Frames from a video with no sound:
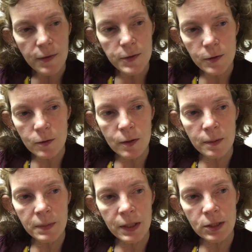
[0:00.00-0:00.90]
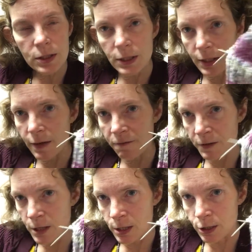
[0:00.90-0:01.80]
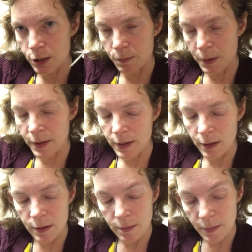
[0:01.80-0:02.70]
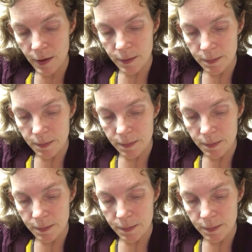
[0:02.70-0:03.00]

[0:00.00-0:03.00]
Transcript: So I'm anxious to get it finished by the end of the month